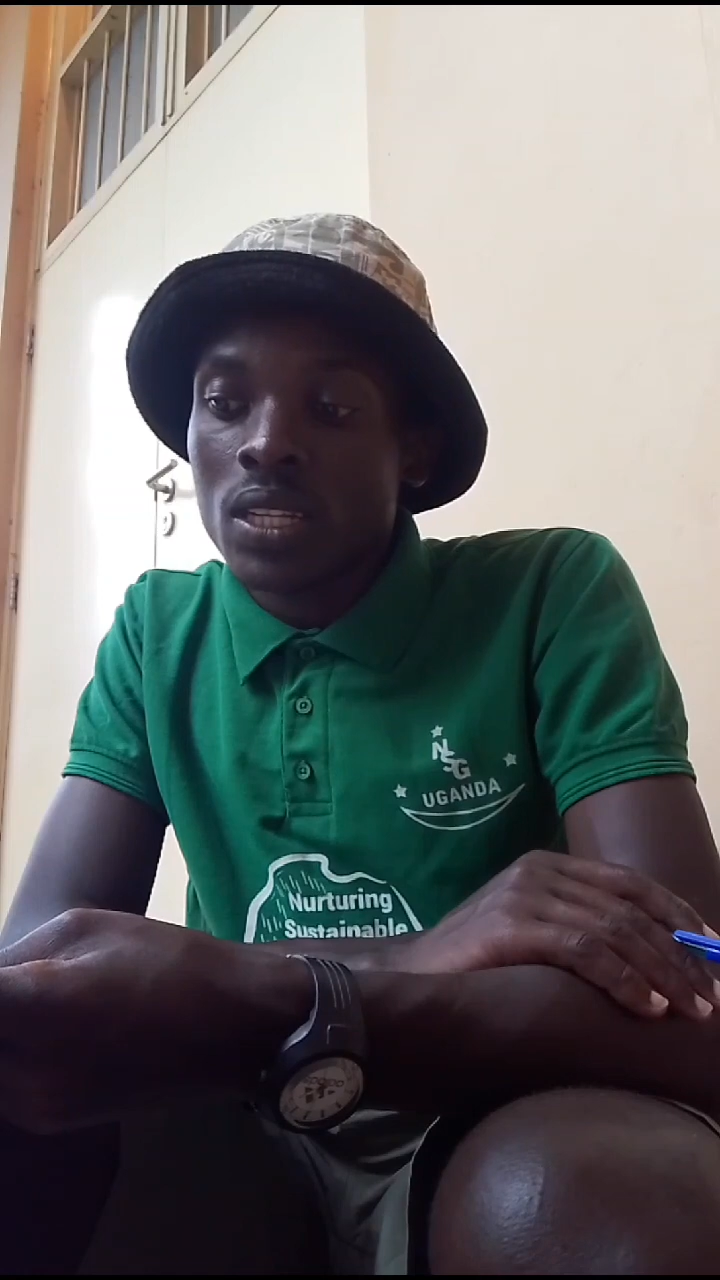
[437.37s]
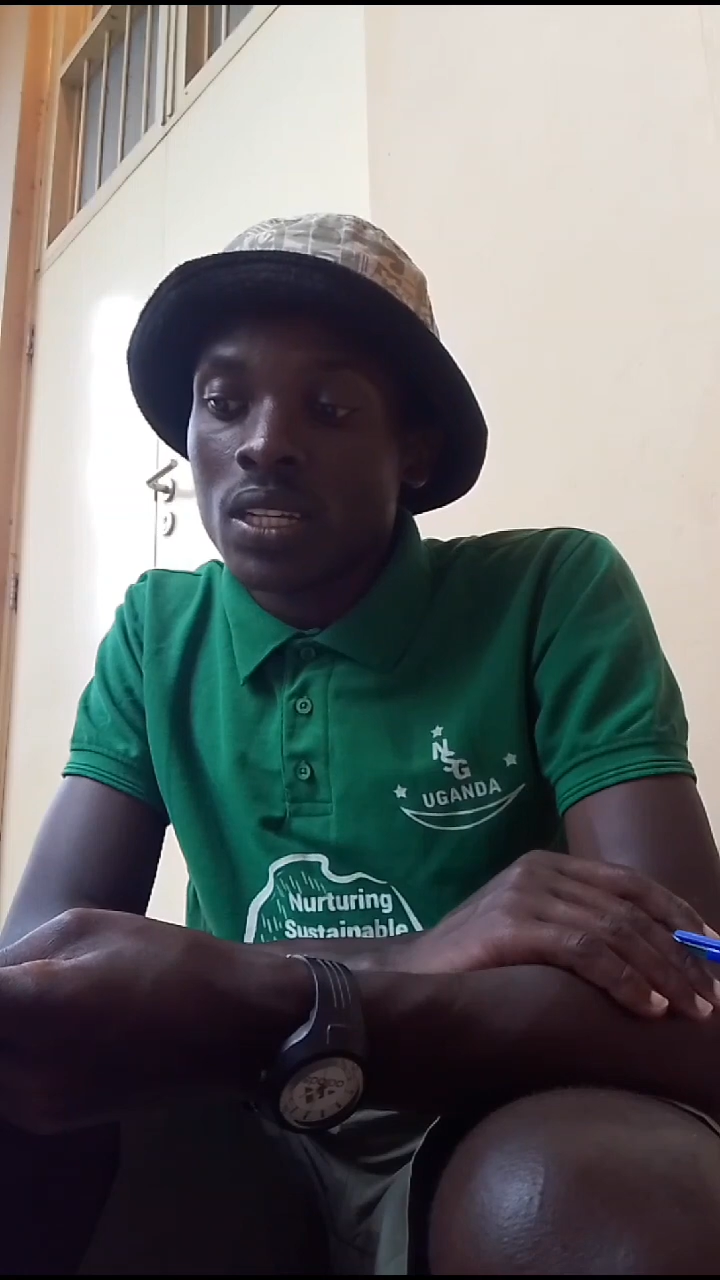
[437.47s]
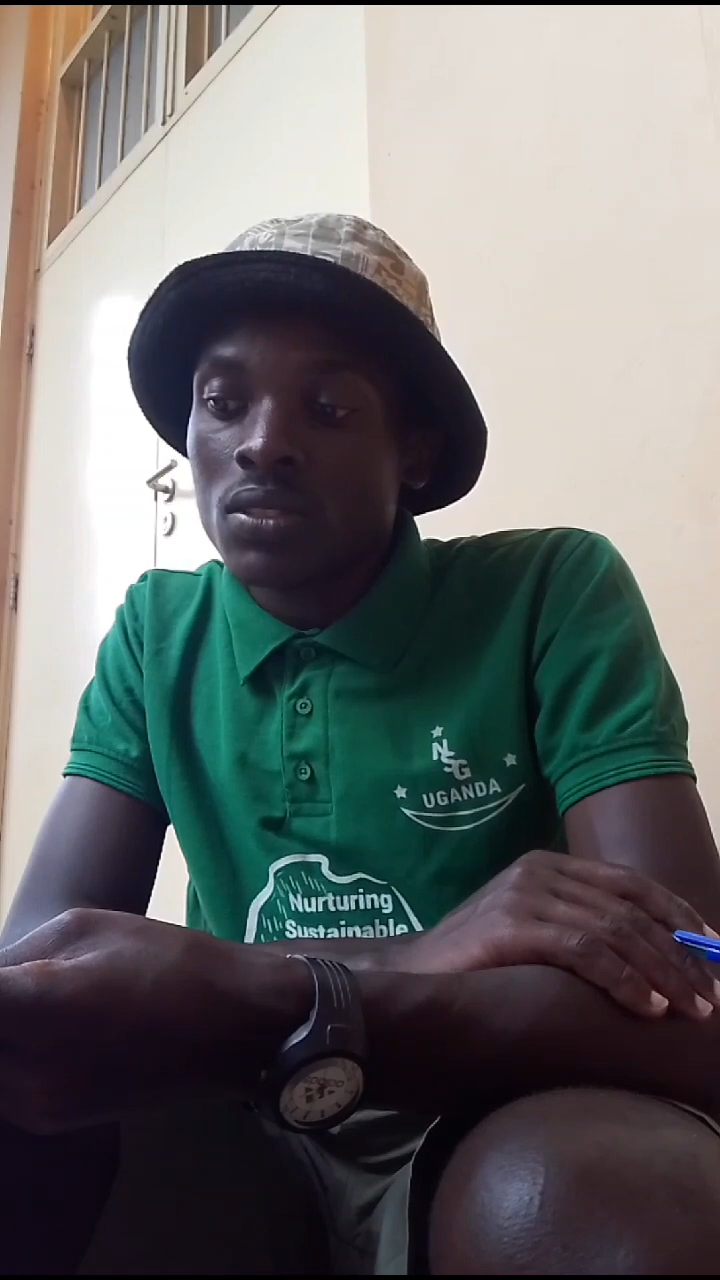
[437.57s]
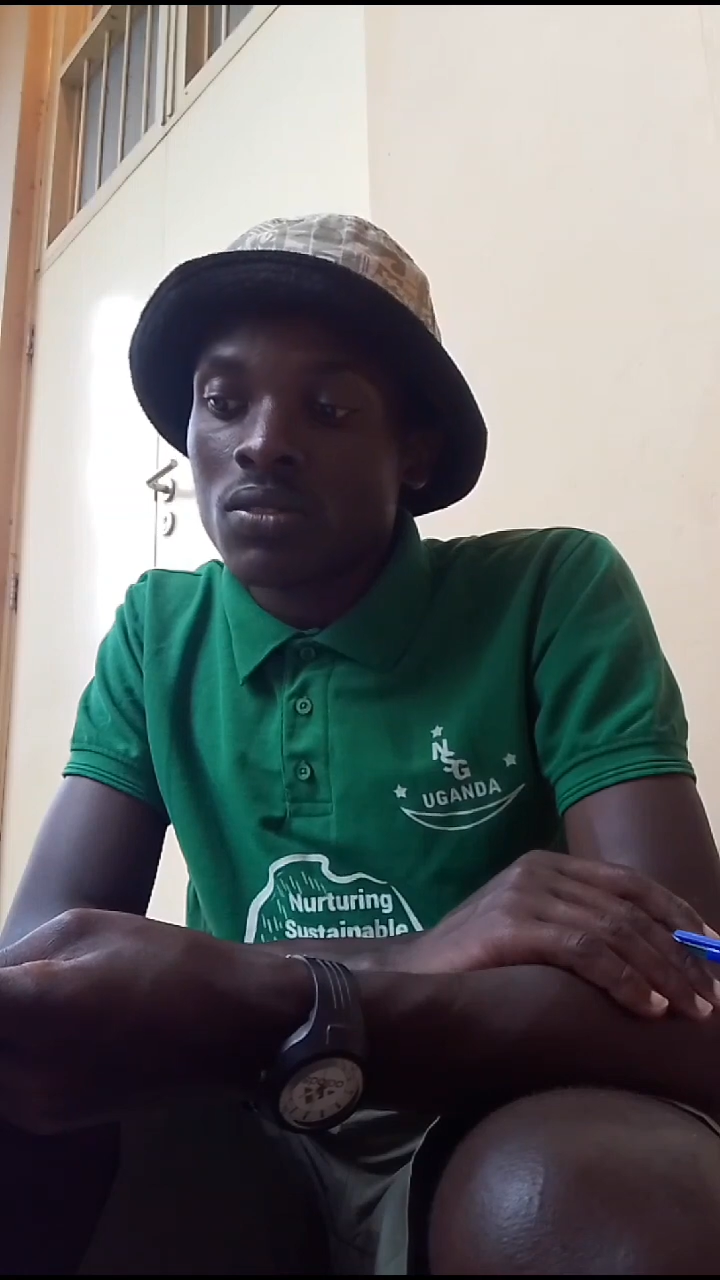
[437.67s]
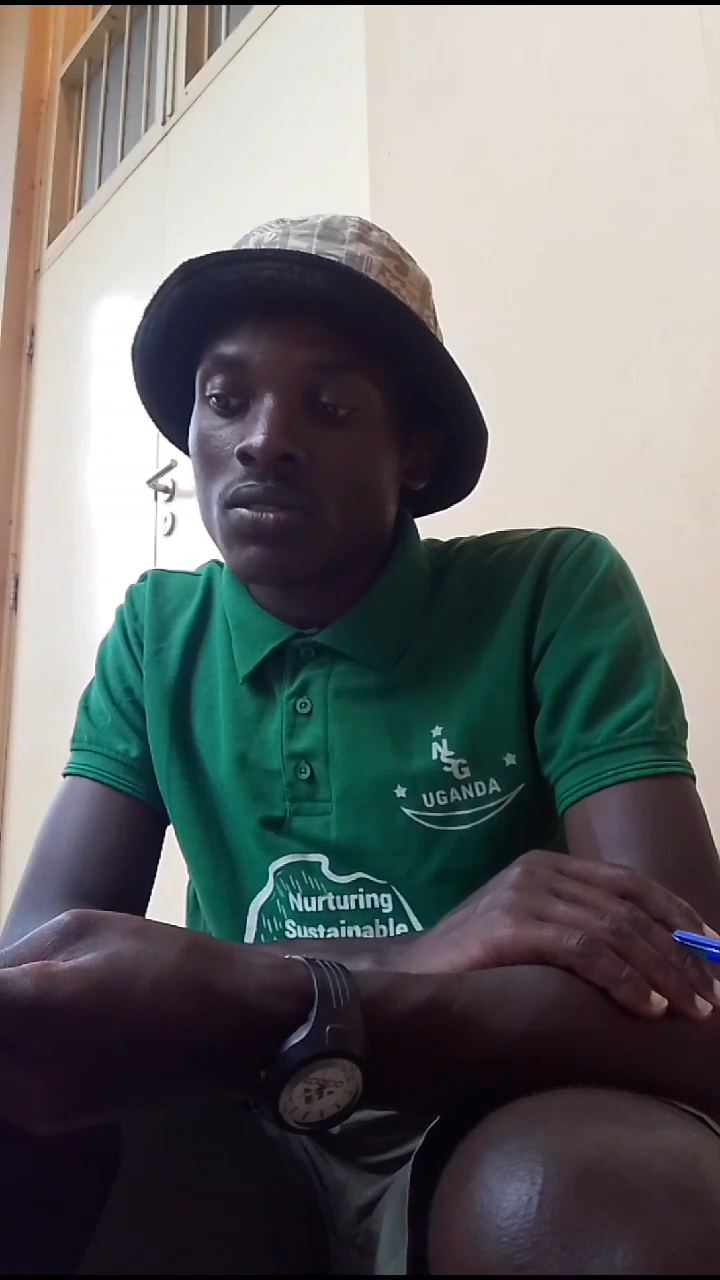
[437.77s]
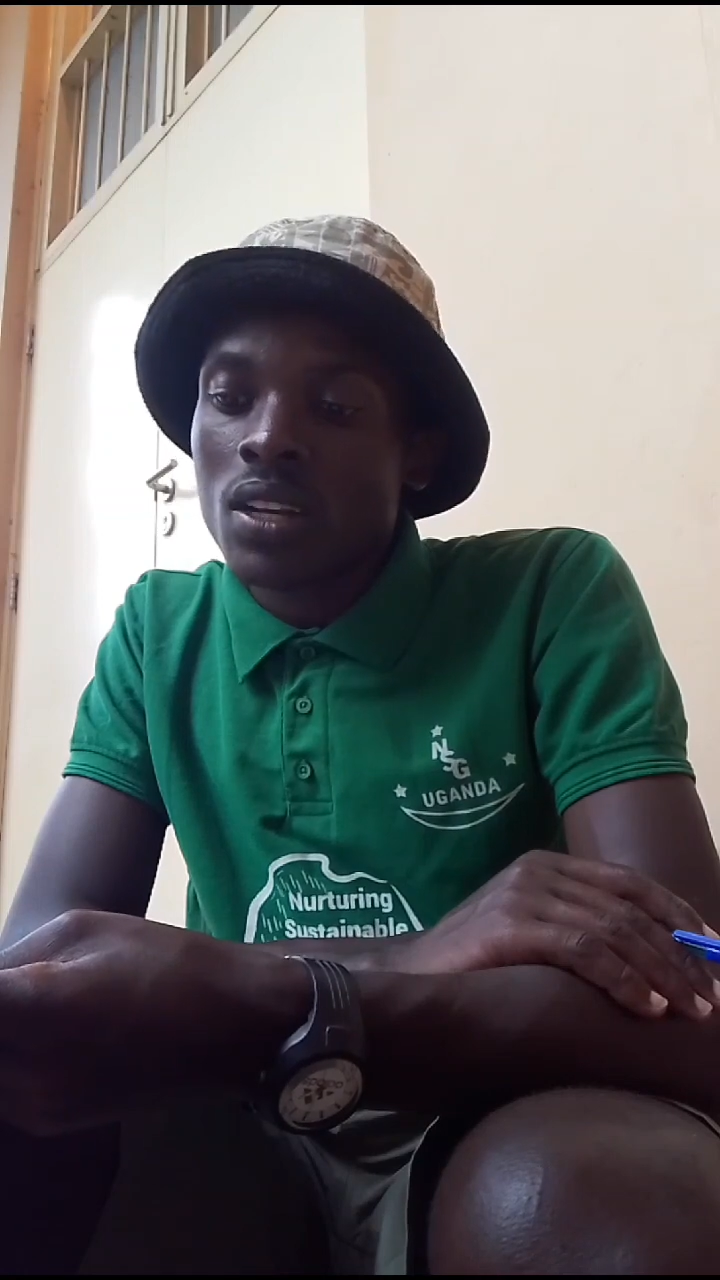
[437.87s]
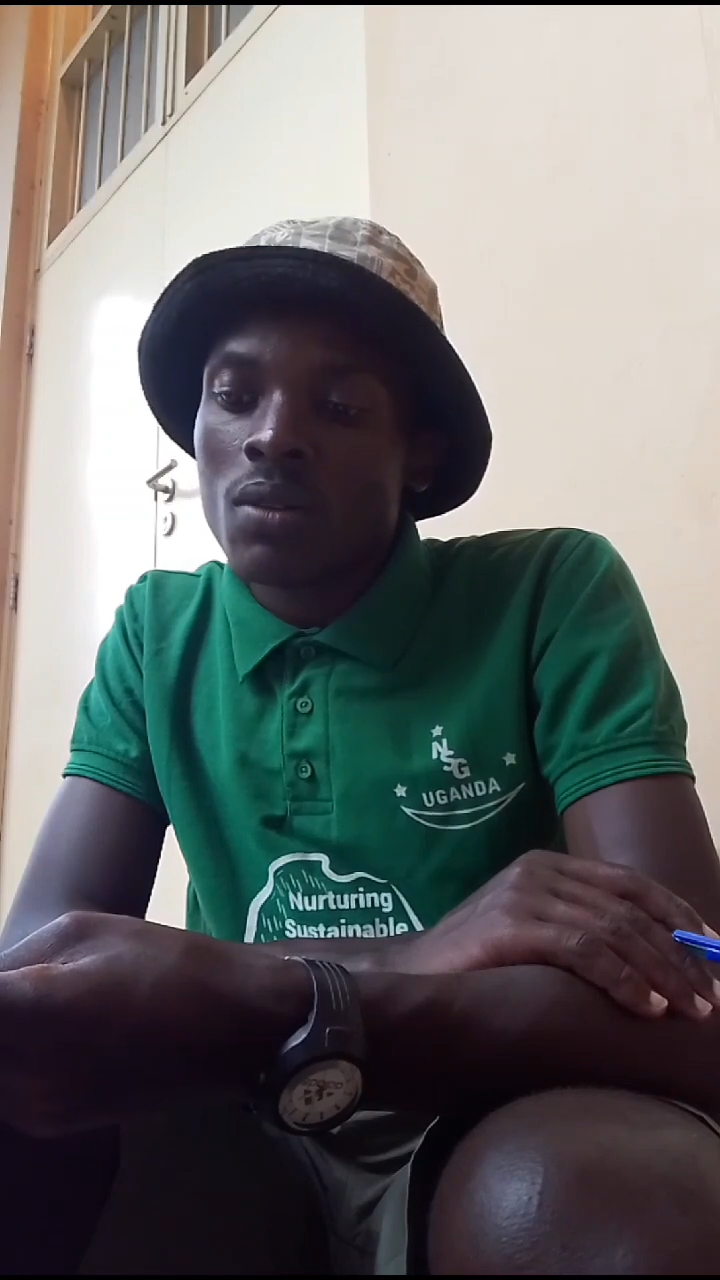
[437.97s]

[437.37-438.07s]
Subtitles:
just on